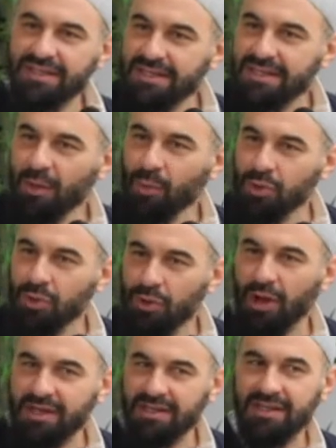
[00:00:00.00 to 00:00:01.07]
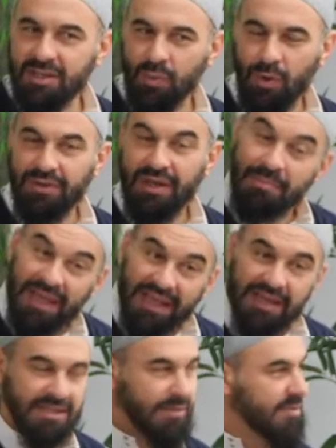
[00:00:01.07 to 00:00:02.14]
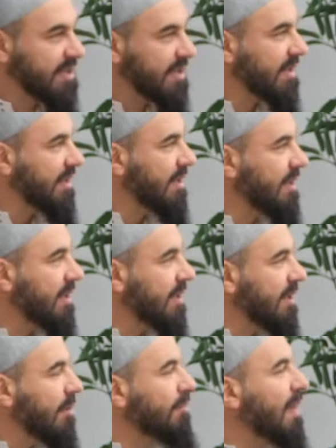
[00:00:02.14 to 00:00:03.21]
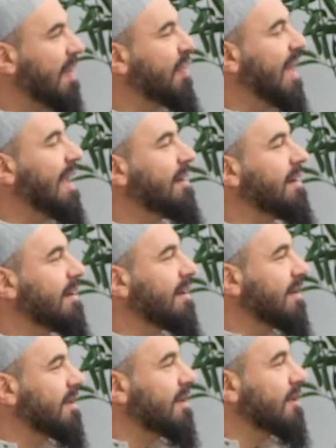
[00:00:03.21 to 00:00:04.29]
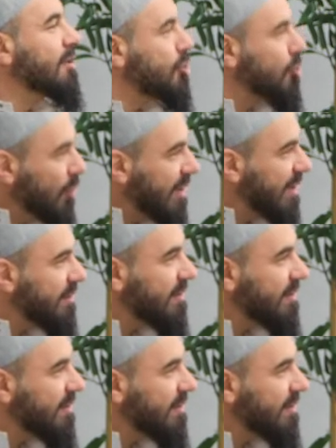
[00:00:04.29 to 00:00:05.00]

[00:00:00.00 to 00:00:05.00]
that we utilize in this world are mechanisms. But then shukr